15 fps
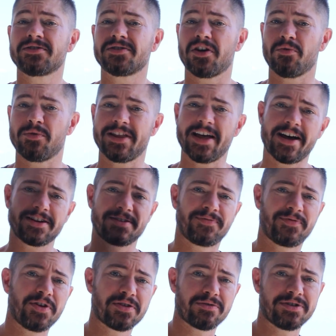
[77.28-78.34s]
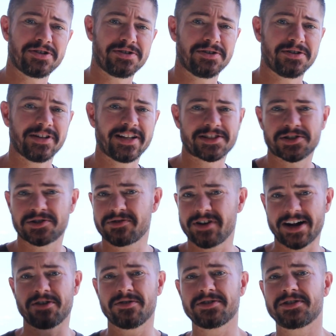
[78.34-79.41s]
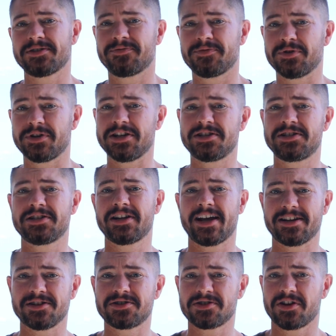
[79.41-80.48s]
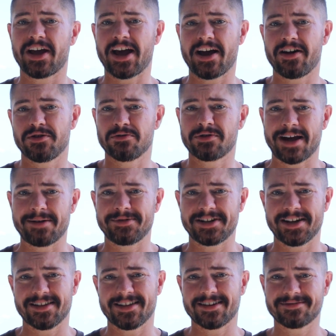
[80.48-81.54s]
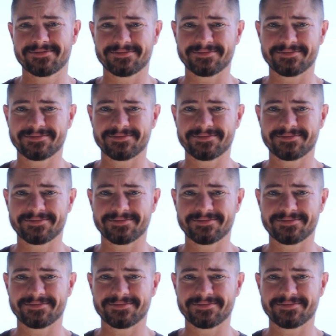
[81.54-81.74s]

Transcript: So without further ado, let's crack on to the footage and show you how it all came together.